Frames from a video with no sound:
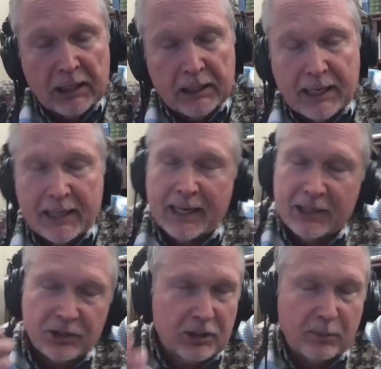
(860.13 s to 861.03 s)
and
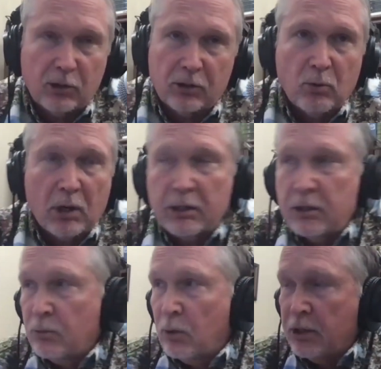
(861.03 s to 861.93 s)
it's similar to
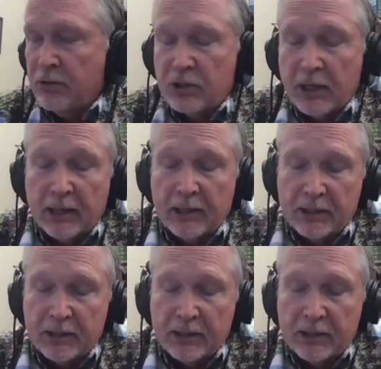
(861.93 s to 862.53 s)
what you've said,